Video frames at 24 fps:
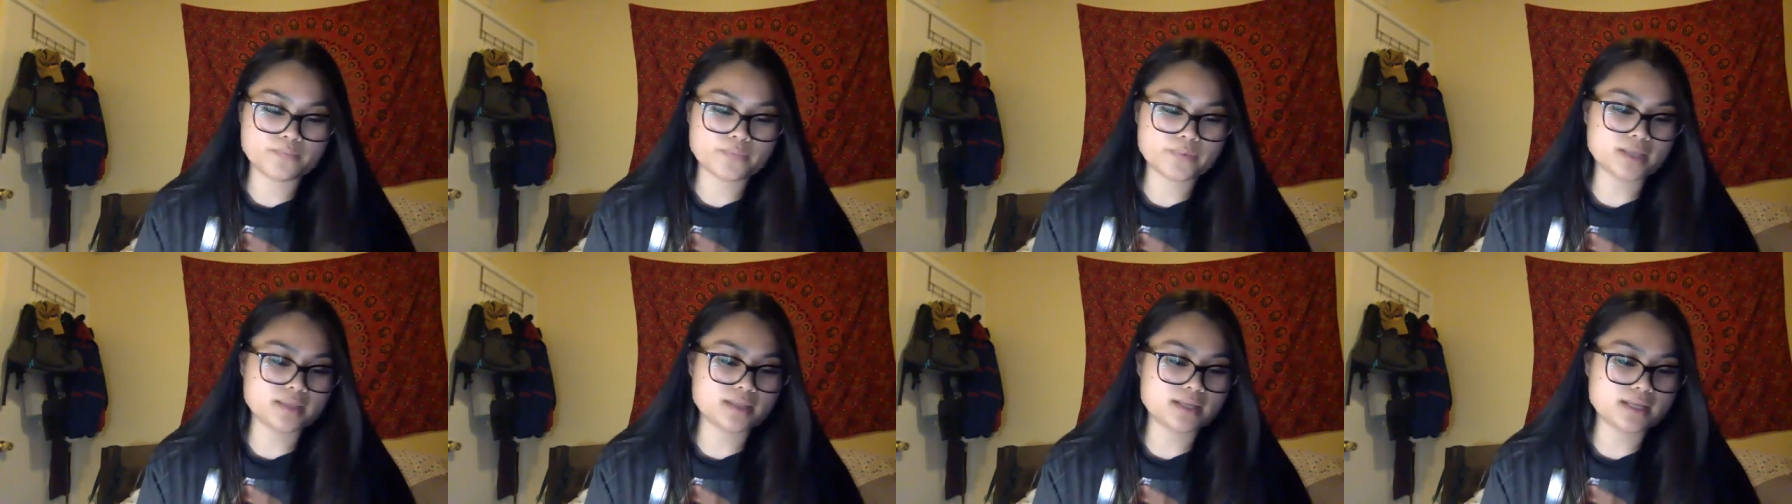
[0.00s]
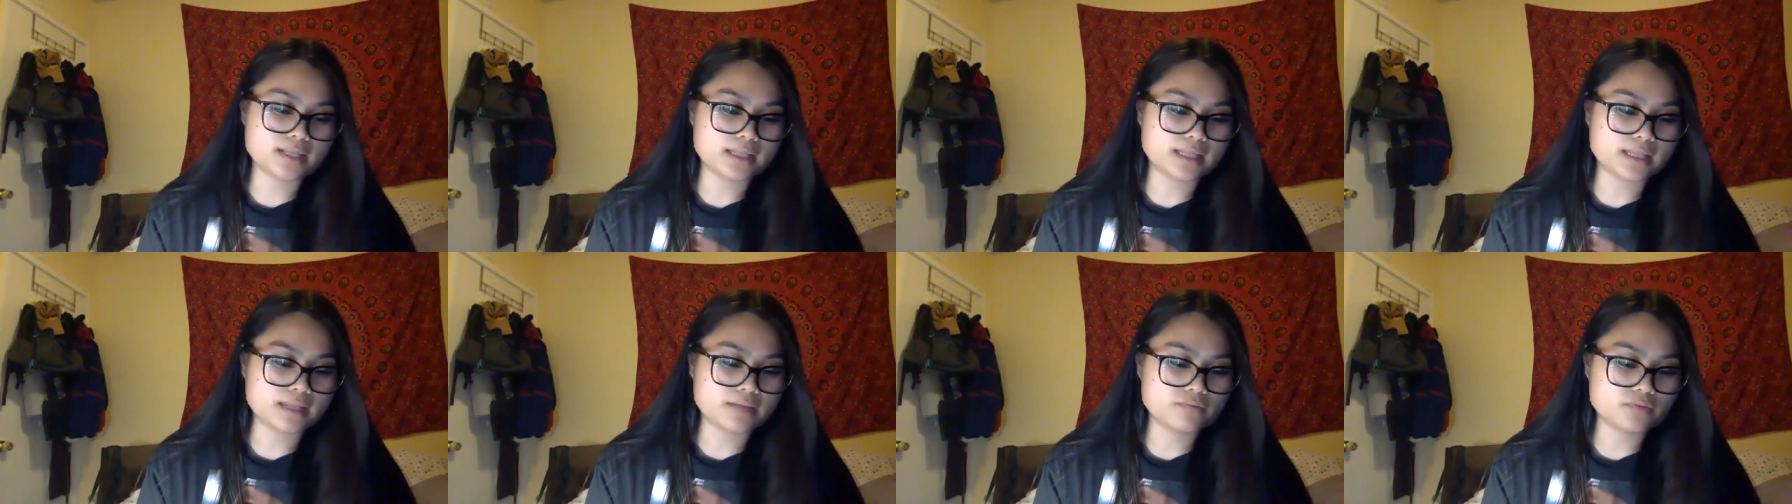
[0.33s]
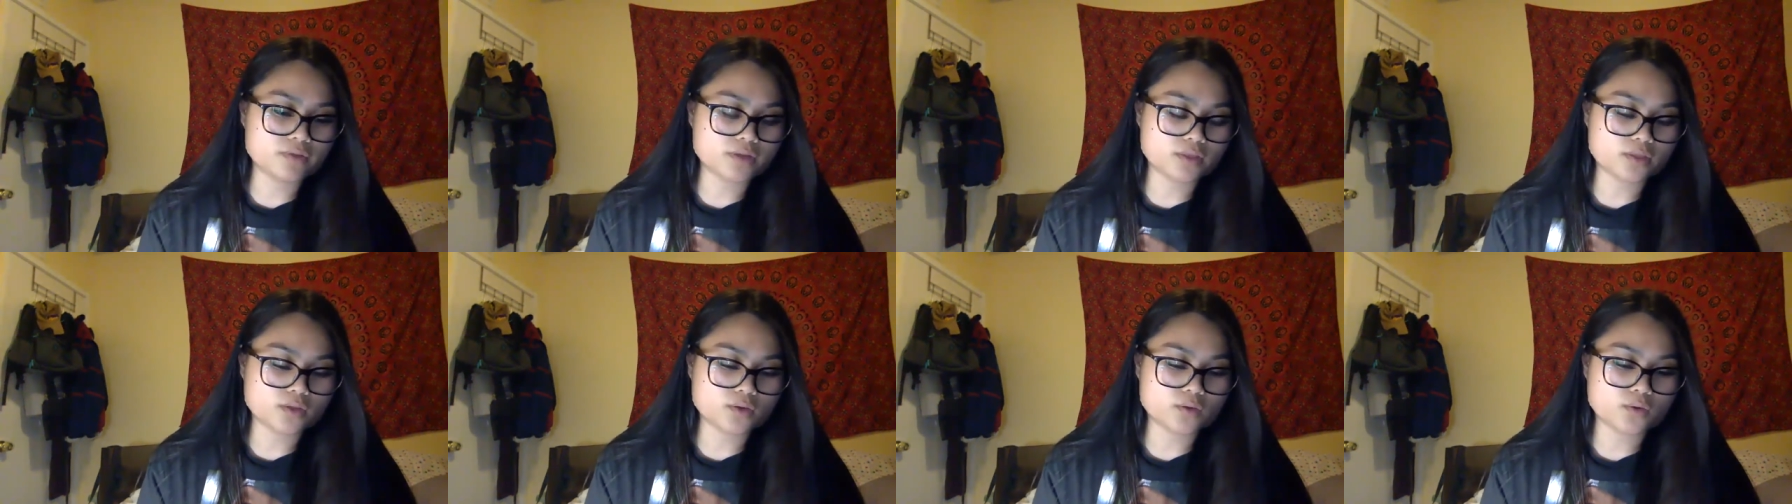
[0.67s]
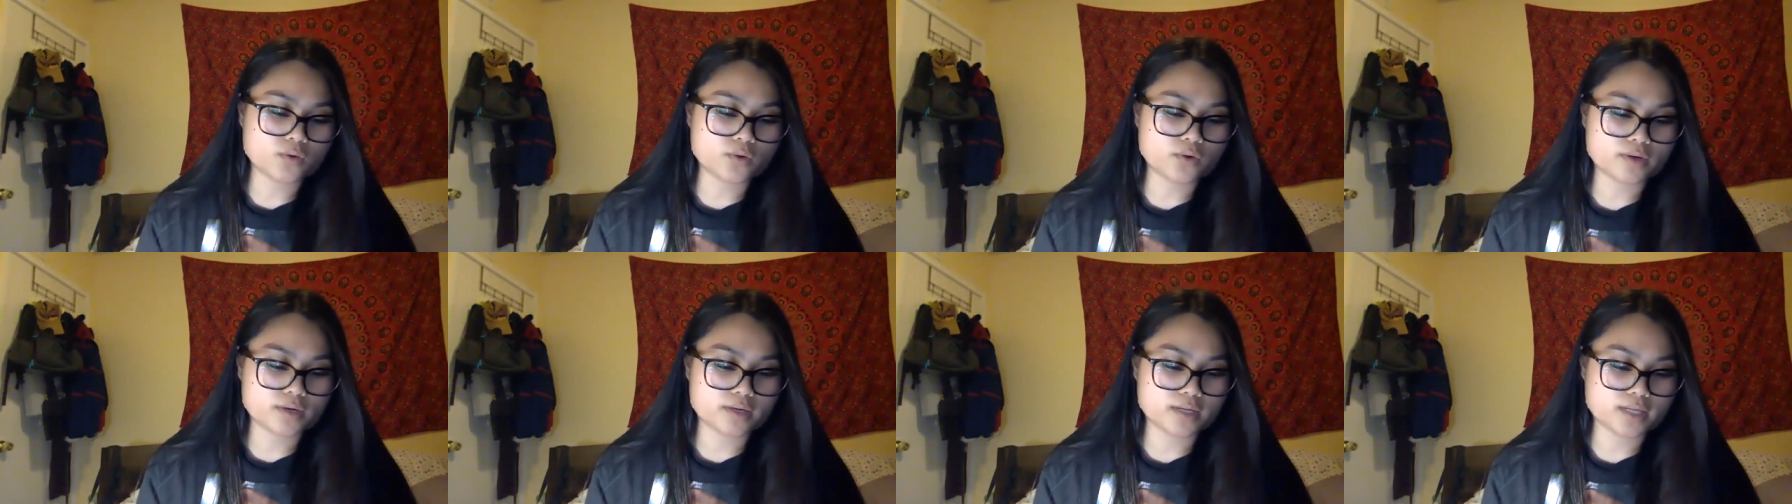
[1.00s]
and then lifting the
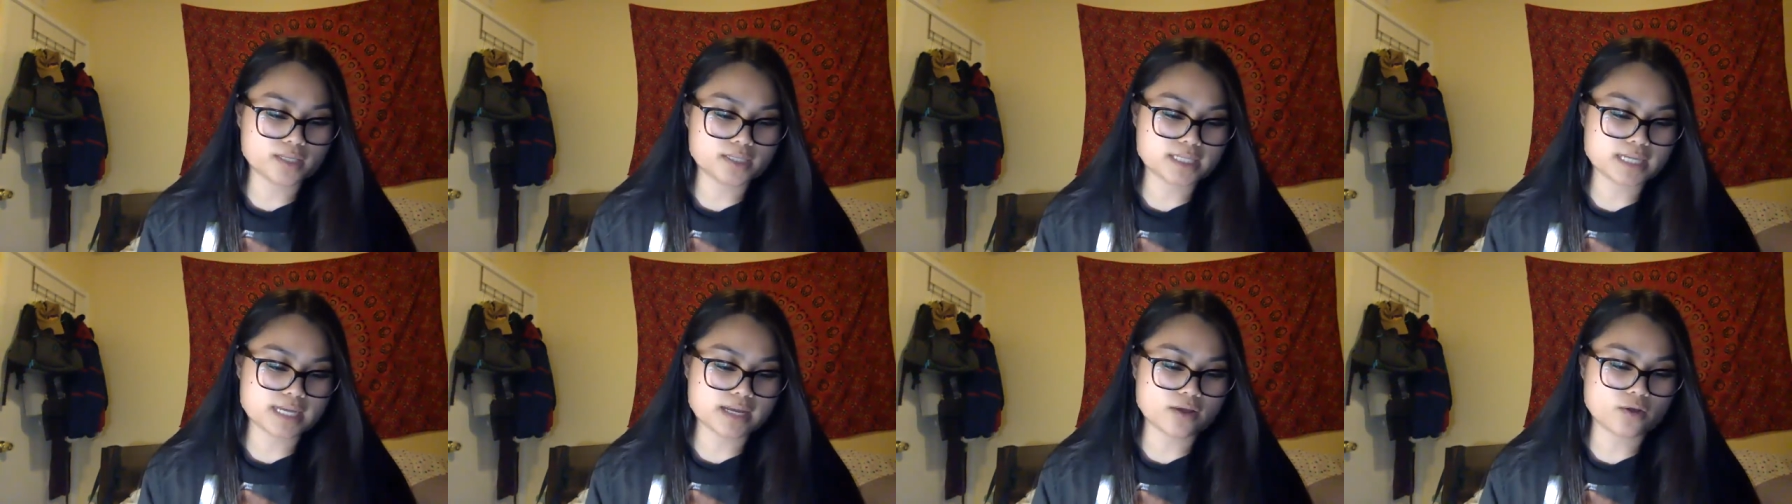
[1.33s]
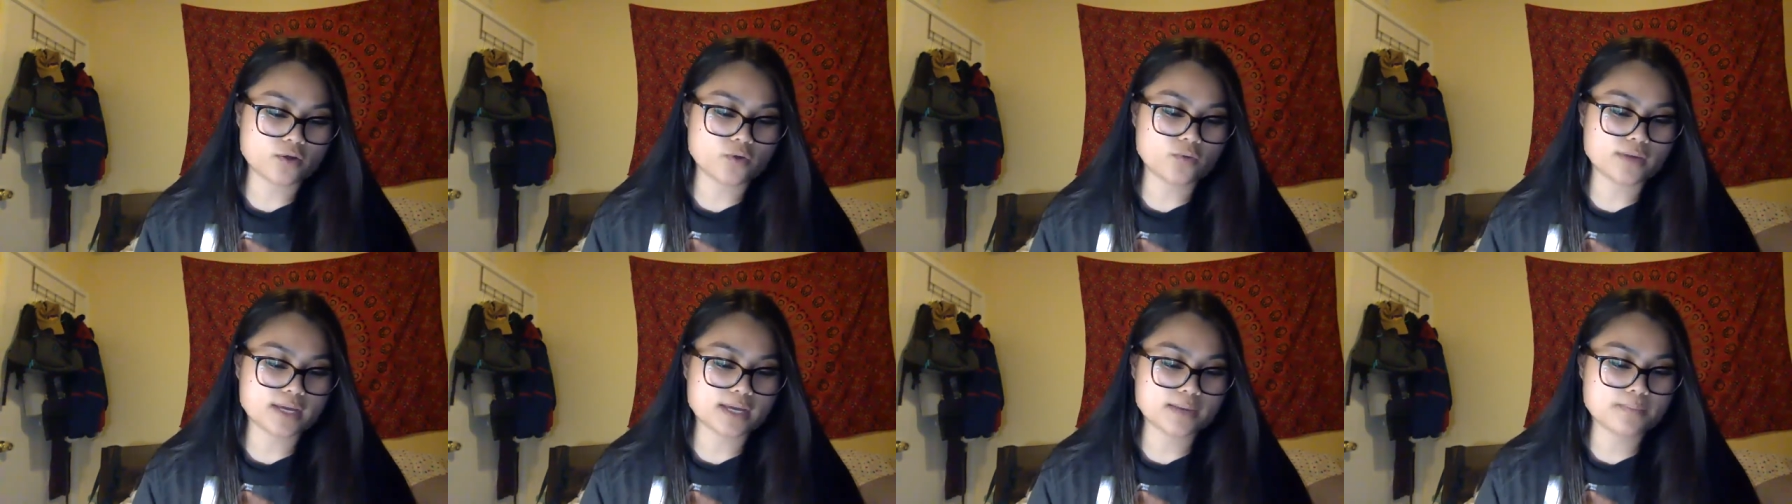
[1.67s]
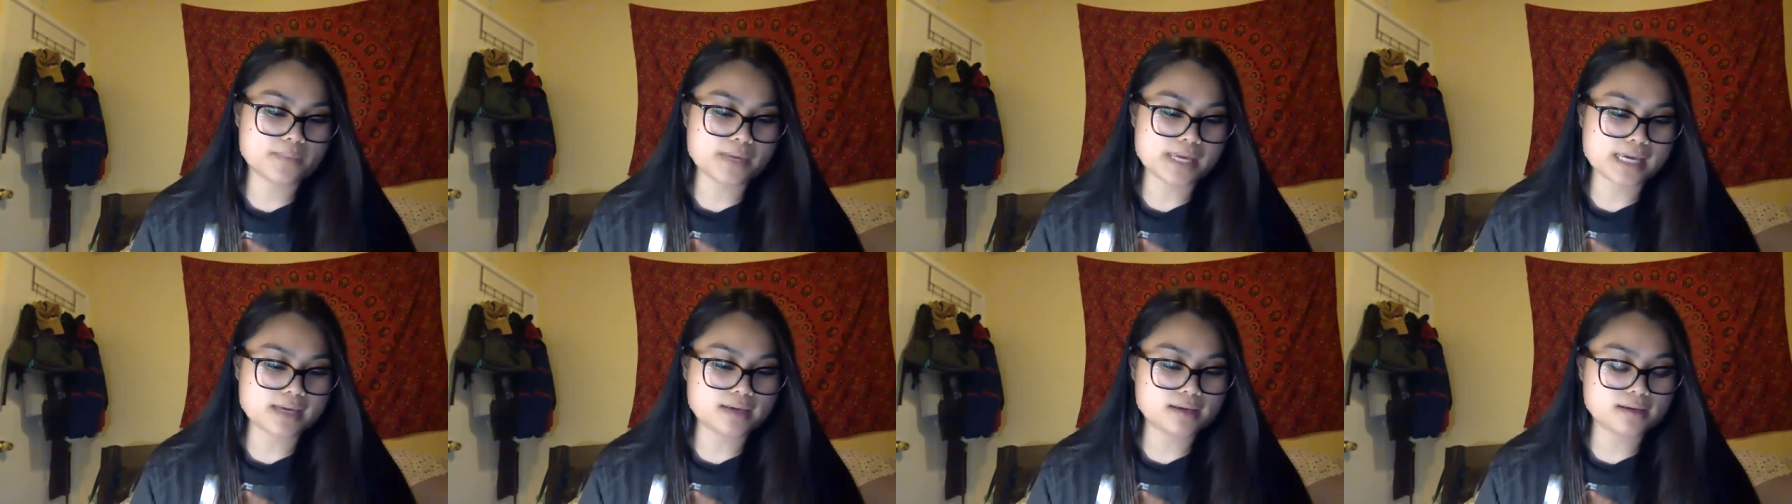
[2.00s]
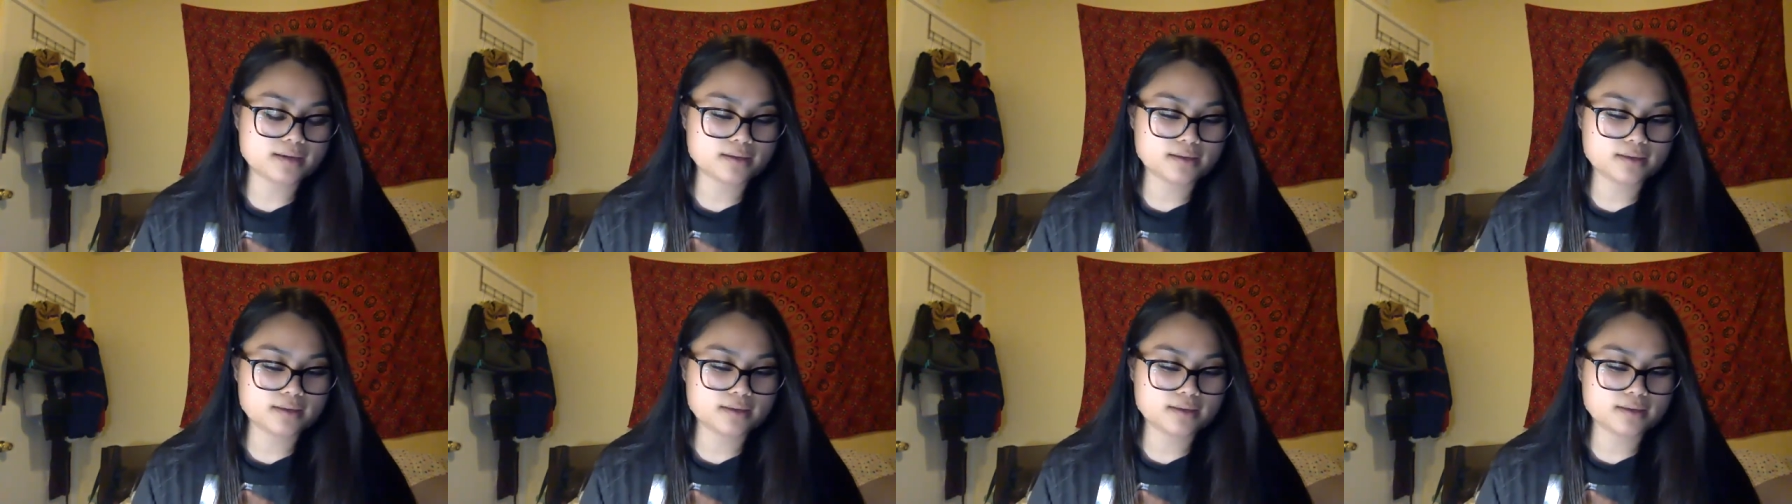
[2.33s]
corner to take a quick peek,